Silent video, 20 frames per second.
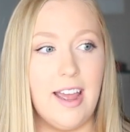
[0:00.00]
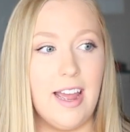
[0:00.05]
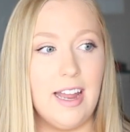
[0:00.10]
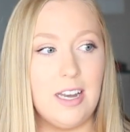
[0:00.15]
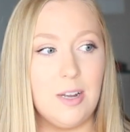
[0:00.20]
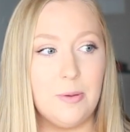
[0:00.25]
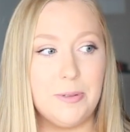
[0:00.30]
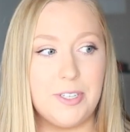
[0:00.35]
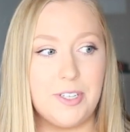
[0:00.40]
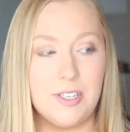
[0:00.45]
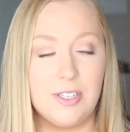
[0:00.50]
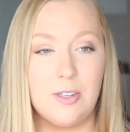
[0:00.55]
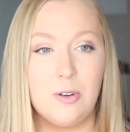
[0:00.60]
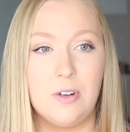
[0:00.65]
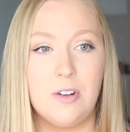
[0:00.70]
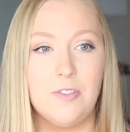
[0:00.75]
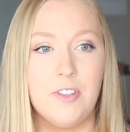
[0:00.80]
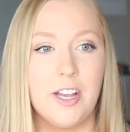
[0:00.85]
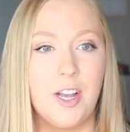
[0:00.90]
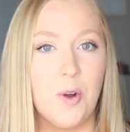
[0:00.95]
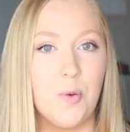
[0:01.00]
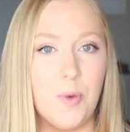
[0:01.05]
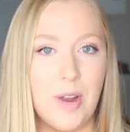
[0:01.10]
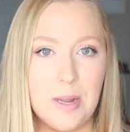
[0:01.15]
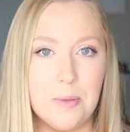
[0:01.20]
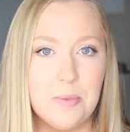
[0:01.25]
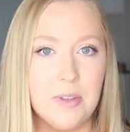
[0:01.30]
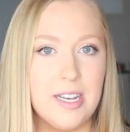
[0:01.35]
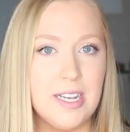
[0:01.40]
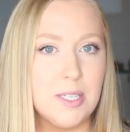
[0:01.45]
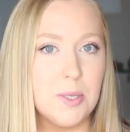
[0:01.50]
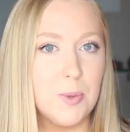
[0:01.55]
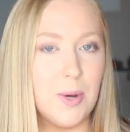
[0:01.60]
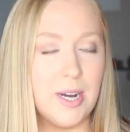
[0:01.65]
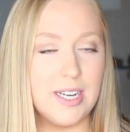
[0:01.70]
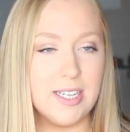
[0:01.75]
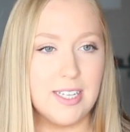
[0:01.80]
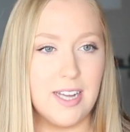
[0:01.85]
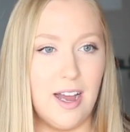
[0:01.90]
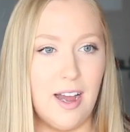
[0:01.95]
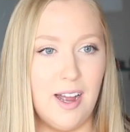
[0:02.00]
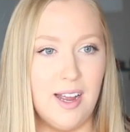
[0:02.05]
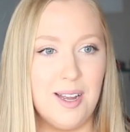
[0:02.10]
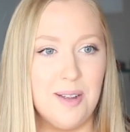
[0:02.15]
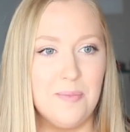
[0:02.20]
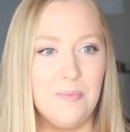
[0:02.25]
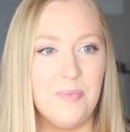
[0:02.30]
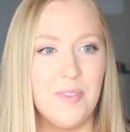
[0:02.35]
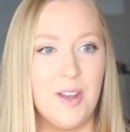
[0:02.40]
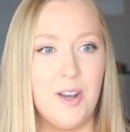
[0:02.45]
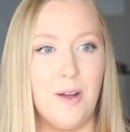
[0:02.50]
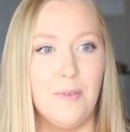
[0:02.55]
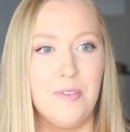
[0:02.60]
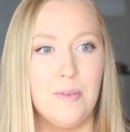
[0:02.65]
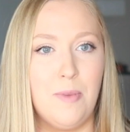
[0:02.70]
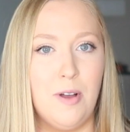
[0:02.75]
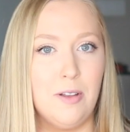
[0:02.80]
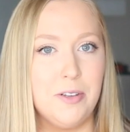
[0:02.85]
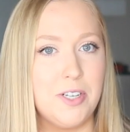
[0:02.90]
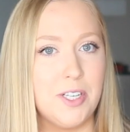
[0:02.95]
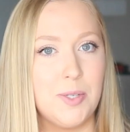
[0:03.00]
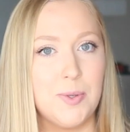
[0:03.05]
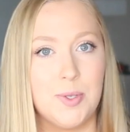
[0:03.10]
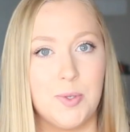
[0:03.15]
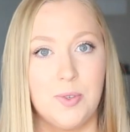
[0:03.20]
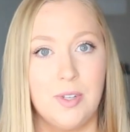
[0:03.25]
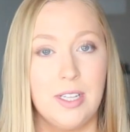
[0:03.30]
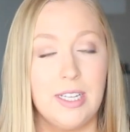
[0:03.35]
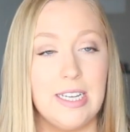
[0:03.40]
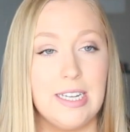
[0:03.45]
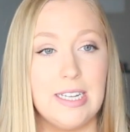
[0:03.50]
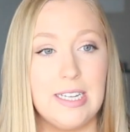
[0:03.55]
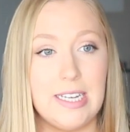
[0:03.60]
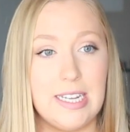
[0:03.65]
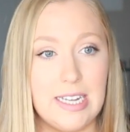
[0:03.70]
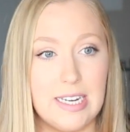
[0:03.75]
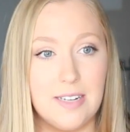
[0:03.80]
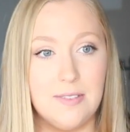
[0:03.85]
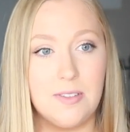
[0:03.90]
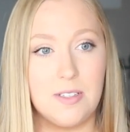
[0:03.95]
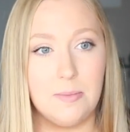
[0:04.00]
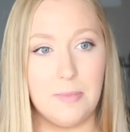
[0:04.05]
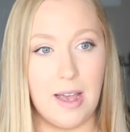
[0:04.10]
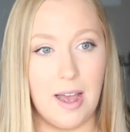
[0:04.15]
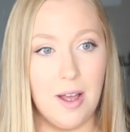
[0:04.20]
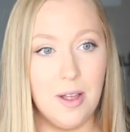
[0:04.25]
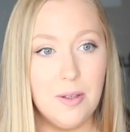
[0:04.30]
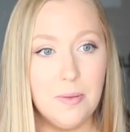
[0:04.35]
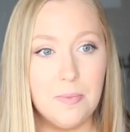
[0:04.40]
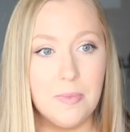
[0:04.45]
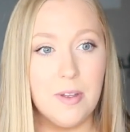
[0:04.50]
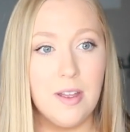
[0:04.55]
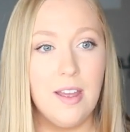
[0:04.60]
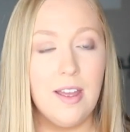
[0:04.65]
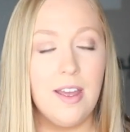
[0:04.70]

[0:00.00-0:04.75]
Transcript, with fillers: And it was just sort of like a right place, right time. An ophthalmologist was really in need of some help.